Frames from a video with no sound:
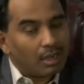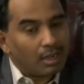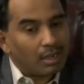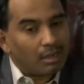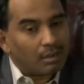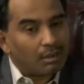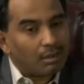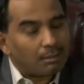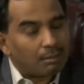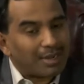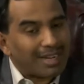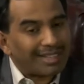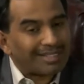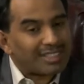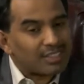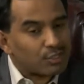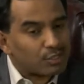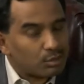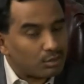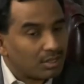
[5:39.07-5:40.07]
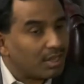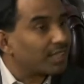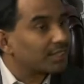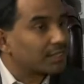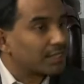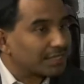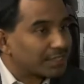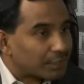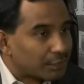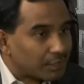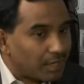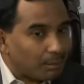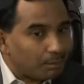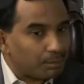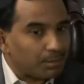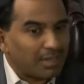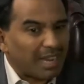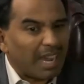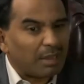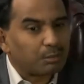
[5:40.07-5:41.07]
But I think Sonata as a
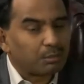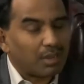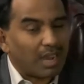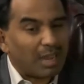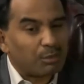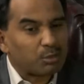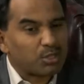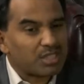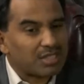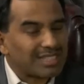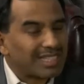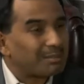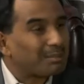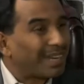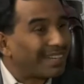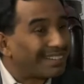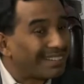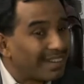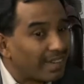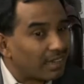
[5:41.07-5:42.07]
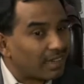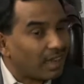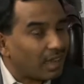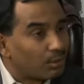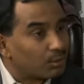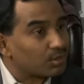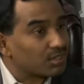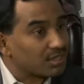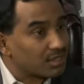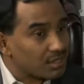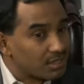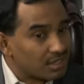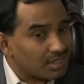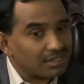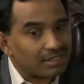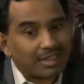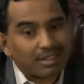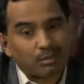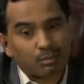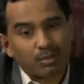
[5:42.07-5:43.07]
company, I would stick my neck out and
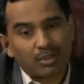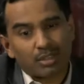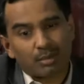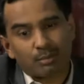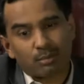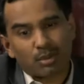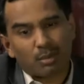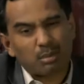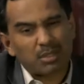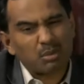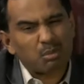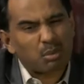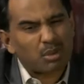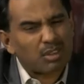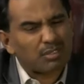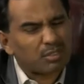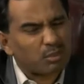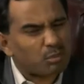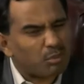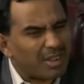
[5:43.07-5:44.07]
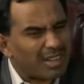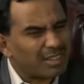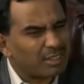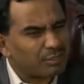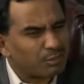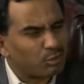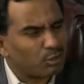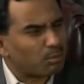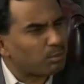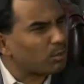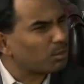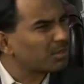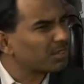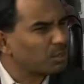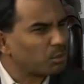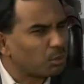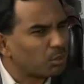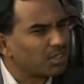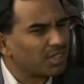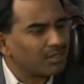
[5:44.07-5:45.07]
say that we are probably one of the very few, or probably
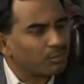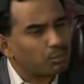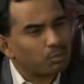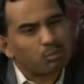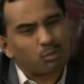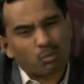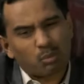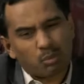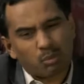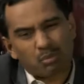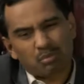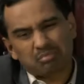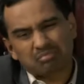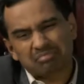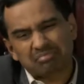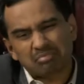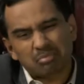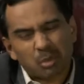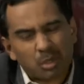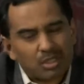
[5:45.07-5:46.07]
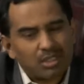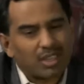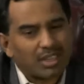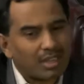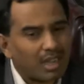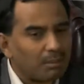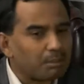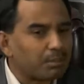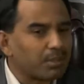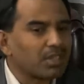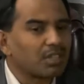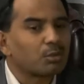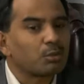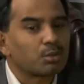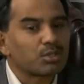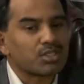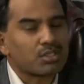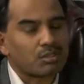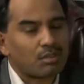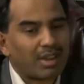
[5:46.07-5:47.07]
the only company
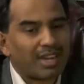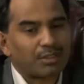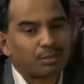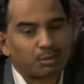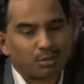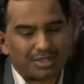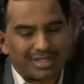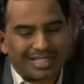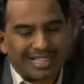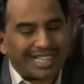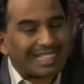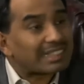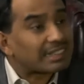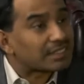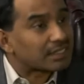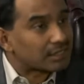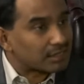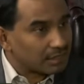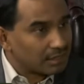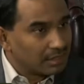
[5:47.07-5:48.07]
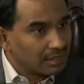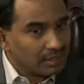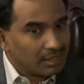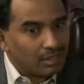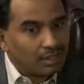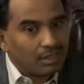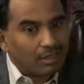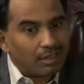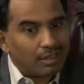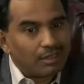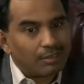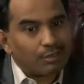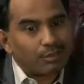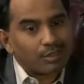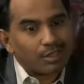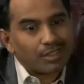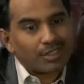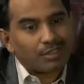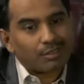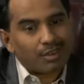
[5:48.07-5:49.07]
who's tried to take this and
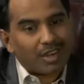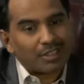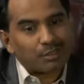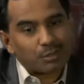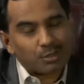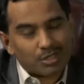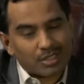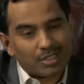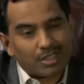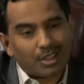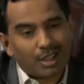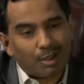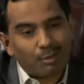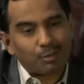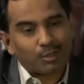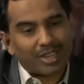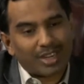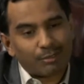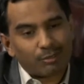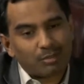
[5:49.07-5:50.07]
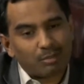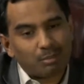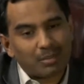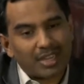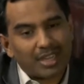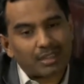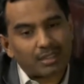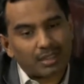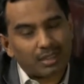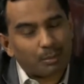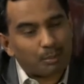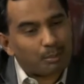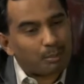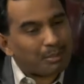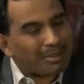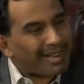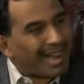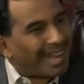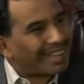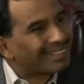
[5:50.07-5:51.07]
really try to see how can we make a
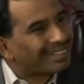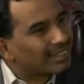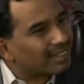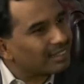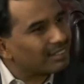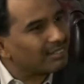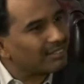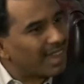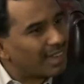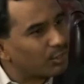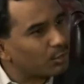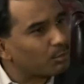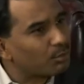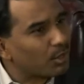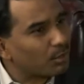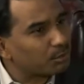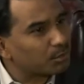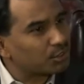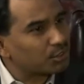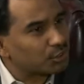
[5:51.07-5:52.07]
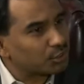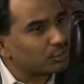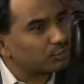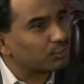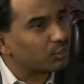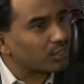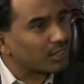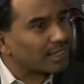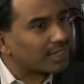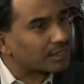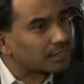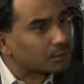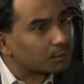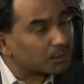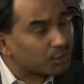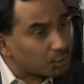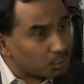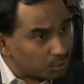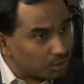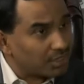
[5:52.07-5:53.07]
practical value proposition for
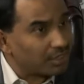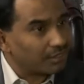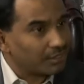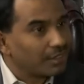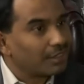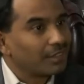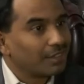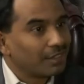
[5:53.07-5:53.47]
customers today,